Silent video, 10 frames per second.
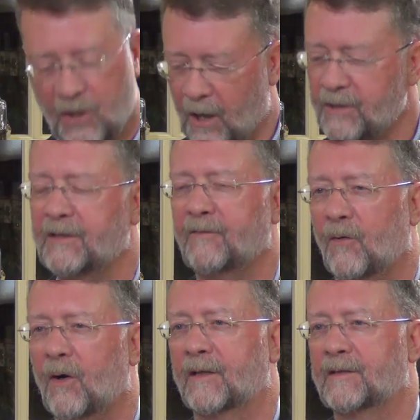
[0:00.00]
charging
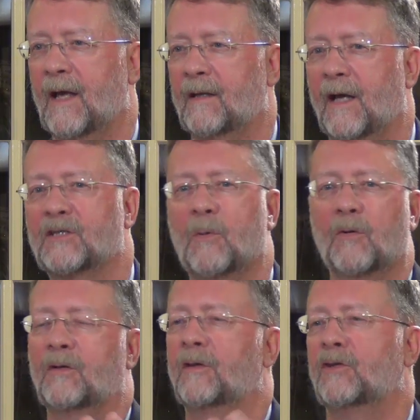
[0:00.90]
for it, exactly. I
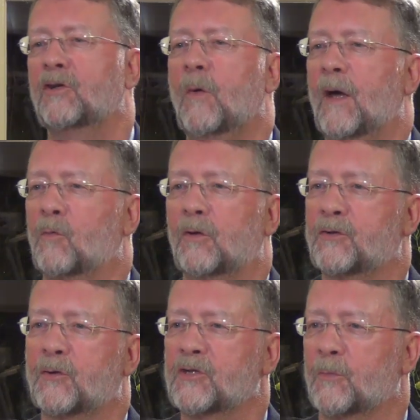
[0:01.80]
spoke to the UN
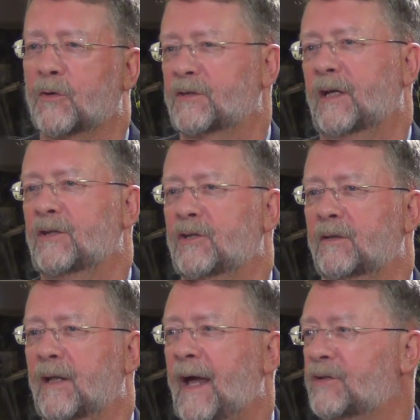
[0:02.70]
World Tourism
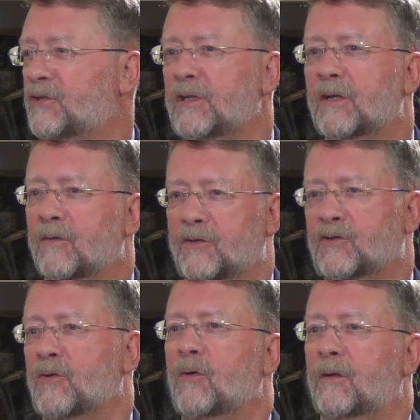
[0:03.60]
Organization last year in
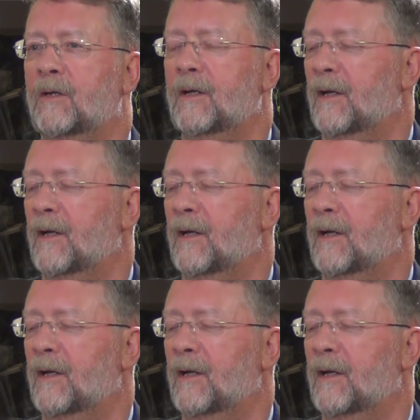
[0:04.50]
Seoul,